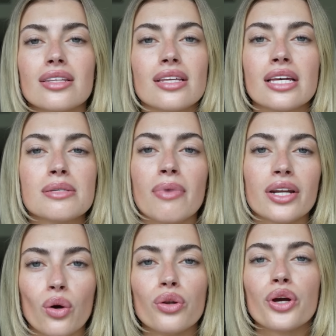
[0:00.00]
It's my
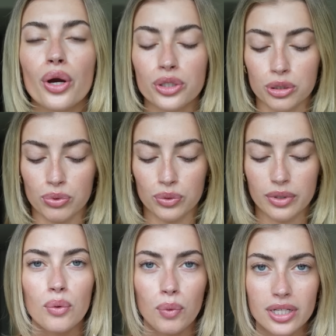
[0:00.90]
non-negotiable.
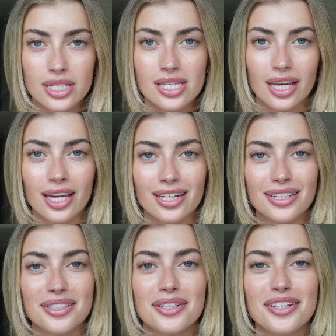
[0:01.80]
Wonder Skin.
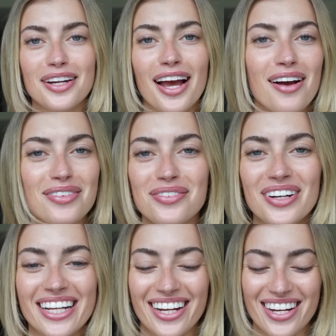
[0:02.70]

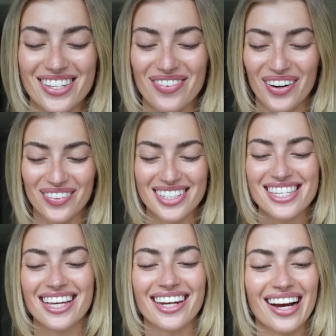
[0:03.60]
Everybody knows about Wonder
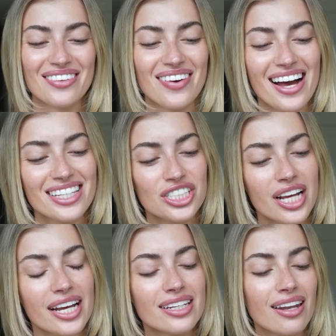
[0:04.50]
Skin. I wear the
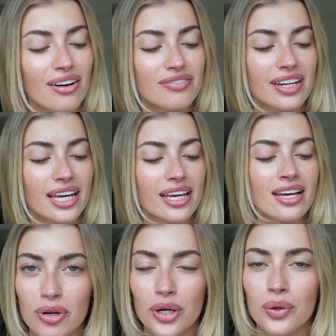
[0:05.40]
shade Lovely,
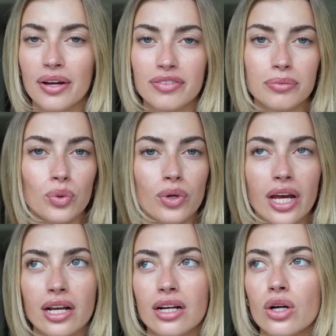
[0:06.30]
put it on every
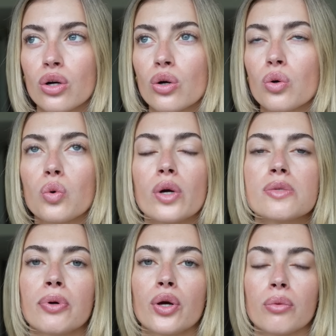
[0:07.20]
morning. Always
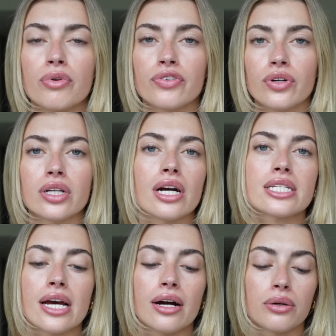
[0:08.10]
put it on before a
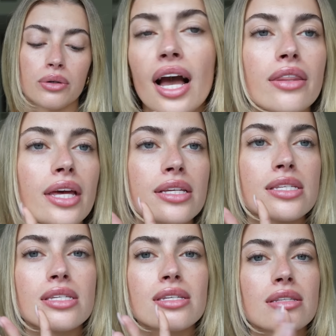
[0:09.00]
night out. And
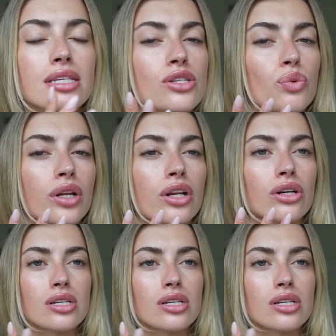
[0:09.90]
this is what it looks